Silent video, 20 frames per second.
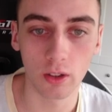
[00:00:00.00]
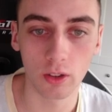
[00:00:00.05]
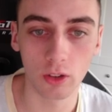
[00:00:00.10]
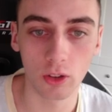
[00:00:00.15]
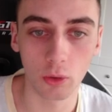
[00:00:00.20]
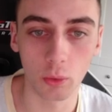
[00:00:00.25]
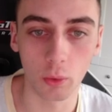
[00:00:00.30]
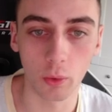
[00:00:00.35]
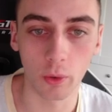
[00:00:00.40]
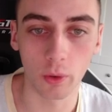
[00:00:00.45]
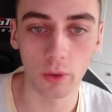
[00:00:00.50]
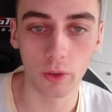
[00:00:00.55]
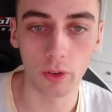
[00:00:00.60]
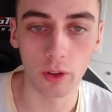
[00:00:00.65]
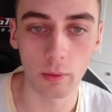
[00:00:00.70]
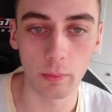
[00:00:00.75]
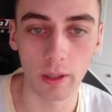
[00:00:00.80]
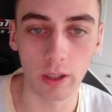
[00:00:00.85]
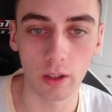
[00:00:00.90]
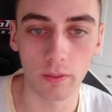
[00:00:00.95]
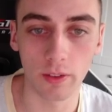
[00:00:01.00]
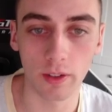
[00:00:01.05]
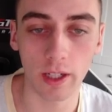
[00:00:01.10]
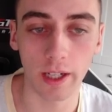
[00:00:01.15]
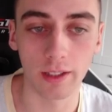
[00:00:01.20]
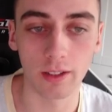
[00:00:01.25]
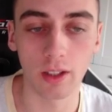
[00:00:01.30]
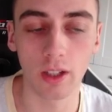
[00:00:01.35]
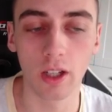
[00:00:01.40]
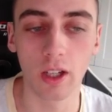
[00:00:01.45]
towards the middle of the
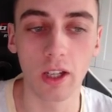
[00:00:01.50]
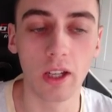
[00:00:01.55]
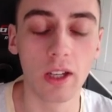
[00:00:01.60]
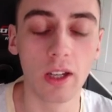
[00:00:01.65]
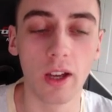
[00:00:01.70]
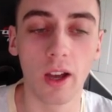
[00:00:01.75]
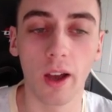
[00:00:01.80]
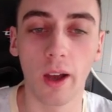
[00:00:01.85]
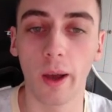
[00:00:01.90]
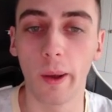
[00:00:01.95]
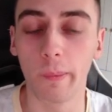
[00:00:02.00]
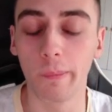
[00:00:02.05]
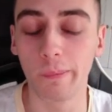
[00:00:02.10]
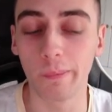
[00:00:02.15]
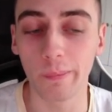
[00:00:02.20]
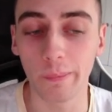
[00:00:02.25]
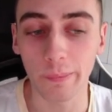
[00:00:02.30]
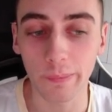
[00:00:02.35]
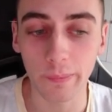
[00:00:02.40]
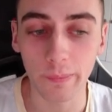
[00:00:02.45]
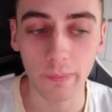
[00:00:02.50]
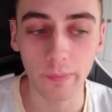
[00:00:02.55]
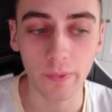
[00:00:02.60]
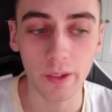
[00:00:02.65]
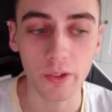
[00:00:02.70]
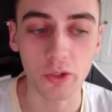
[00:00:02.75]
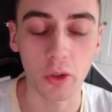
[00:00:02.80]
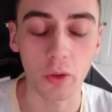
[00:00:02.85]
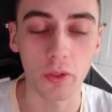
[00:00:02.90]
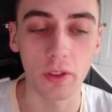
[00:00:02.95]
night.
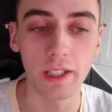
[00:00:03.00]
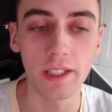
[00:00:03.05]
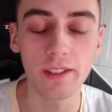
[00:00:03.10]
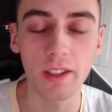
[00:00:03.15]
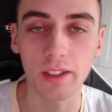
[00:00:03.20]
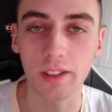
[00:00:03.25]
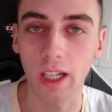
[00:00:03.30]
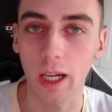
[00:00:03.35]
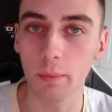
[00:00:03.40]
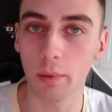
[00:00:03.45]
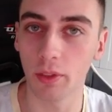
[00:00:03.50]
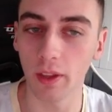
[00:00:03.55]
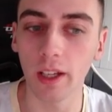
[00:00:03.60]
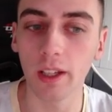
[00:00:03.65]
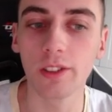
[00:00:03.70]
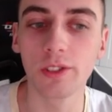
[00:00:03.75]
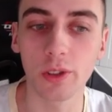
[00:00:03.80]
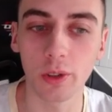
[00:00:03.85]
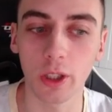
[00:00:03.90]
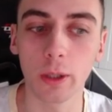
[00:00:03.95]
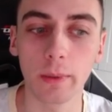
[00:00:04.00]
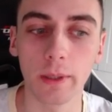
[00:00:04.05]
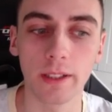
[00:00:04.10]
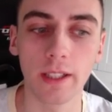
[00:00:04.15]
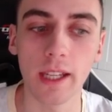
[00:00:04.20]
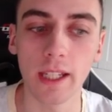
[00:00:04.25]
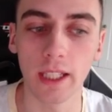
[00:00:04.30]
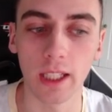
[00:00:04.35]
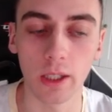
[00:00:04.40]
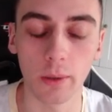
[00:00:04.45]
So these are the type of things you're going to be
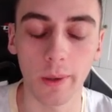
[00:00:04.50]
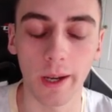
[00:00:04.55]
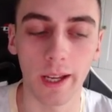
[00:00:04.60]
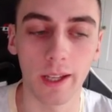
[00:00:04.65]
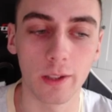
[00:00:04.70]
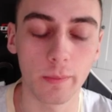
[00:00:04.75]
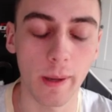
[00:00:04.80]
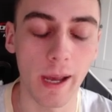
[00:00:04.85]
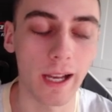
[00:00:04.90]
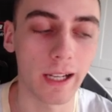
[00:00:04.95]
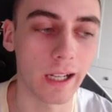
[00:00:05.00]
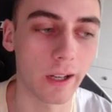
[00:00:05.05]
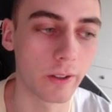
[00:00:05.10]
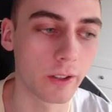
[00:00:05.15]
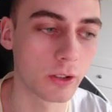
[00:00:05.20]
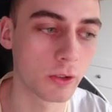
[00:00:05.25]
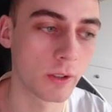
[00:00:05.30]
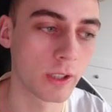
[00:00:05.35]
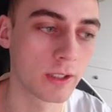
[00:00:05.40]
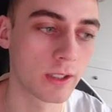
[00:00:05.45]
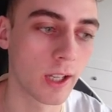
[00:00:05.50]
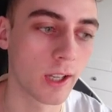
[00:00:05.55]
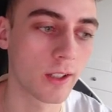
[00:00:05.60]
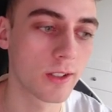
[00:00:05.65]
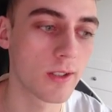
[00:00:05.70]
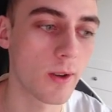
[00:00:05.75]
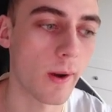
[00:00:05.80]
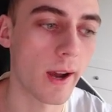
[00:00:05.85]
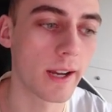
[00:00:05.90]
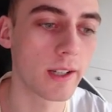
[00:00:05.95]
taking away as pair
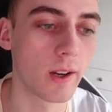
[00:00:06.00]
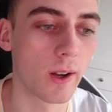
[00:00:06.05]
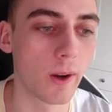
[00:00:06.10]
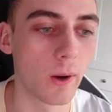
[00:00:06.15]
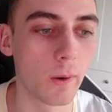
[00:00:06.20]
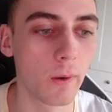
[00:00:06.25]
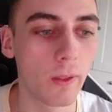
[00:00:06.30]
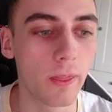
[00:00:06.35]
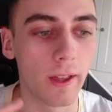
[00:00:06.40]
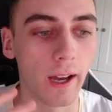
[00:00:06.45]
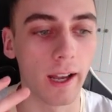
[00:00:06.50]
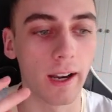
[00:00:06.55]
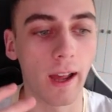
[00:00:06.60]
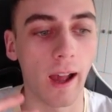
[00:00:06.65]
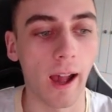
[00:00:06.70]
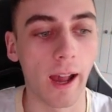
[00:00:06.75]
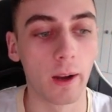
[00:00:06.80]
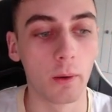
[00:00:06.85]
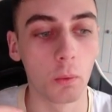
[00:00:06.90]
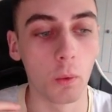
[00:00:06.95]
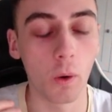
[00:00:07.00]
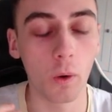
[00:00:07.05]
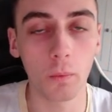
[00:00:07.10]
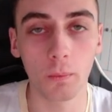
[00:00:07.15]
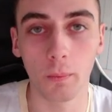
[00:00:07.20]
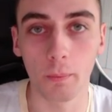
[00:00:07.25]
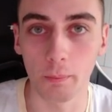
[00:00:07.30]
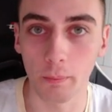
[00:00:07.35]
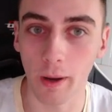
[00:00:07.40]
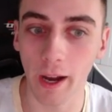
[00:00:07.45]
characteristics. So I know that I
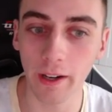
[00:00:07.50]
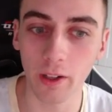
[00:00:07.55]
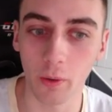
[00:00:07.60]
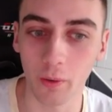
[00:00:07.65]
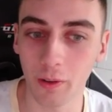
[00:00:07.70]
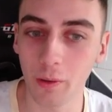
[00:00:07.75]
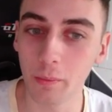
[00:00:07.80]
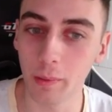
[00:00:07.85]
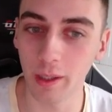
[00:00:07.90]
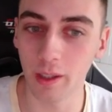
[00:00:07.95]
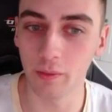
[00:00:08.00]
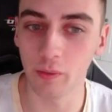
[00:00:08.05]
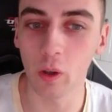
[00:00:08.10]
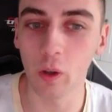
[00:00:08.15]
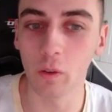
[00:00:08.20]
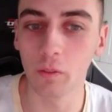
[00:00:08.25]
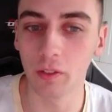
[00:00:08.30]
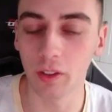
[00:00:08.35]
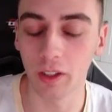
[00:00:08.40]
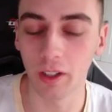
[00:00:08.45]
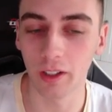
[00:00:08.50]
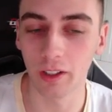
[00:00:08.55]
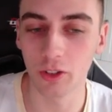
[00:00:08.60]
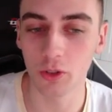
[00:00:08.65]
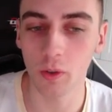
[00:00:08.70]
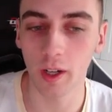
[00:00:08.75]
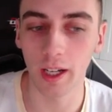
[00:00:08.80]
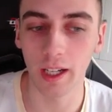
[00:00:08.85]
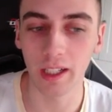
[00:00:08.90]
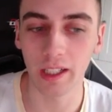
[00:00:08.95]
might not want to be involved in a
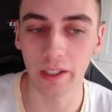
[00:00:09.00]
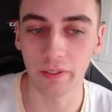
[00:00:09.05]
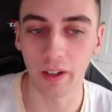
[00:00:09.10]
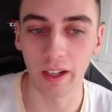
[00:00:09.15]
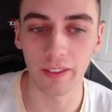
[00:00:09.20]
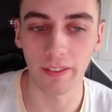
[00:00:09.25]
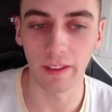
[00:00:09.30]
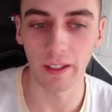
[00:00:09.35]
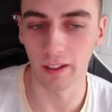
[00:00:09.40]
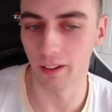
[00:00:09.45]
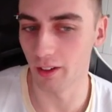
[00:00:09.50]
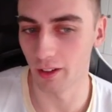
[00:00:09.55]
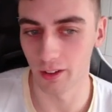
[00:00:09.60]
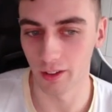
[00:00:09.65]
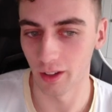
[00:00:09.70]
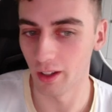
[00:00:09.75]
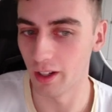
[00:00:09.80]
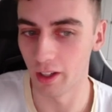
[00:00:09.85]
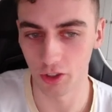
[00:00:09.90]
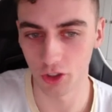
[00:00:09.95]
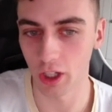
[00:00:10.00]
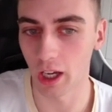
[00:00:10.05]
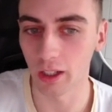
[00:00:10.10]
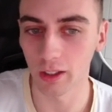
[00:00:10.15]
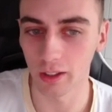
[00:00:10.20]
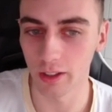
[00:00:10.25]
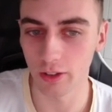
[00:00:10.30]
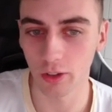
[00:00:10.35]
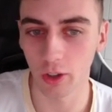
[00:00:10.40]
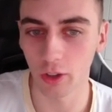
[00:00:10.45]
trade if I think a
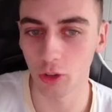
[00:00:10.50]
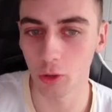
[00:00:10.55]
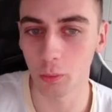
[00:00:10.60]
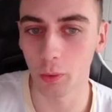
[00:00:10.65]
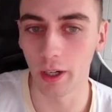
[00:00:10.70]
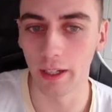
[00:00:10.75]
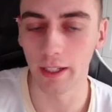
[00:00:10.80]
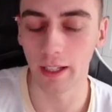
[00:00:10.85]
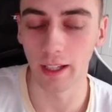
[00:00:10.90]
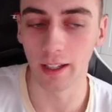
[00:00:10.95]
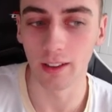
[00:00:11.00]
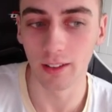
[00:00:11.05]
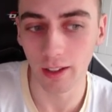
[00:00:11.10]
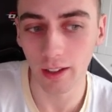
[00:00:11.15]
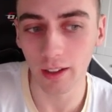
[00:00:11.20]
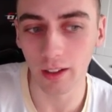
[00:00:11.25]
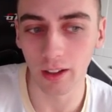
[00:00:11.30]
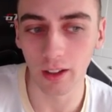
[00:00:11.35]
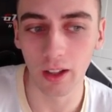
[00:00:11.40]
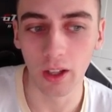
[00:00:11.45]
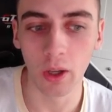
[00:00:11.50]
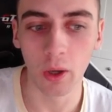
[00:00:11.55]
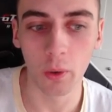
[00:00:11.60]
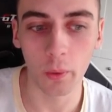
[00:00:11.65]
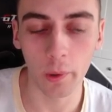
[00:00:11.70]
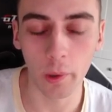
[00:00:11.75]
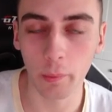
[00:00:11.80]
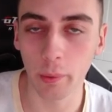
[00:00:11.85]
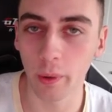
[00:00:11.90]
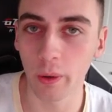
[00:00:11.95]
channel is going to break until
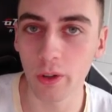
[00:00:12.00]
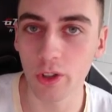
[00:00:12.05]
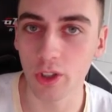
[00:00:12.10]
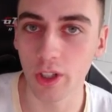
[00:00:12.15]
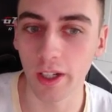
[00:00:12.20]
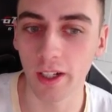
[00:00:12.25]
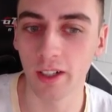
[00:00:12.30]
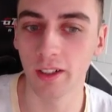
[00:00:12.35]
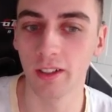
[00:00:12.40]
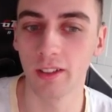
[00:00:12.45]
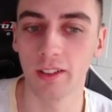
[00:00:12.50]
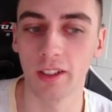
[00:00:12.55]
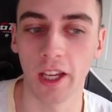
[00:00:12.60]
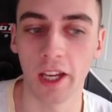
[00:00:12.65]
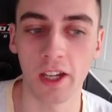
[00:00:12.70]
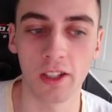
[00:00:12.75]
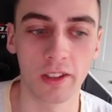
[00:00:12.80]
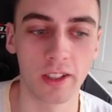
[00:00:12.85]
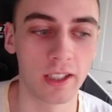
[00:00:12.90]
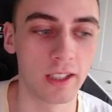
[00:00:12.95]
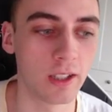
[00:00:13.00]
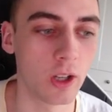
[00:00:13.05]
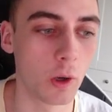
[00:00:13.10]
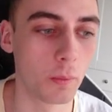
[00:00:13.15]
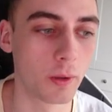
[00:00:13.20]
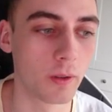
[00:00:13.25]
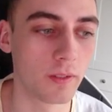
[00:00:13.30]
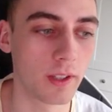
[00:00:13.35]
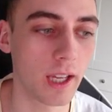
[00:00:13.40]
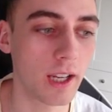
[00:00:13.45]
we're approaching the
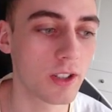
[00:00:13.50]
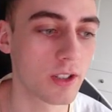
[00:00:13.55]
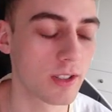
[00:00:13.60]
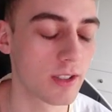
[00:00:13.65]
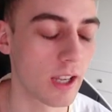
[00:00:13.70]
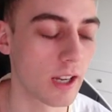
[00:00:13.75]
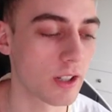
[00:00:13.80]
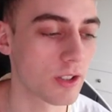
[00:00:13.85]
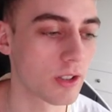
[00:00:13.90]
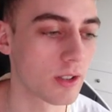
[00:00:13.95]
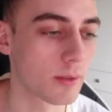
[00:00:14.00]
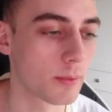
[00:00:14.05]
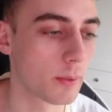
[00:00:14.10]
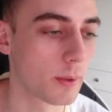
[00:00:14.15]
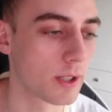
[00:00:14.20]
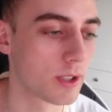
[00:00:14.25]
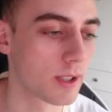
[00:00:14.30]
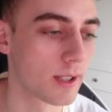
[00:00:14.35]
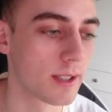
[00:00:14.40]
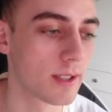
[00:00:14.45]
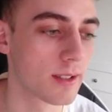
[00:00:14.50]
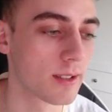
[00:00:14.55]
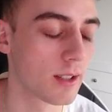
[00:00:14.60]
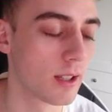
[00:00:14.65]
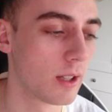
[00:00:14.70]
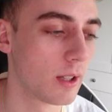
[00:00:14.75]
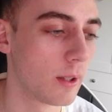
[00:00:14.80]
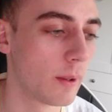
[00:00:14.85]
open of the Asian session, which is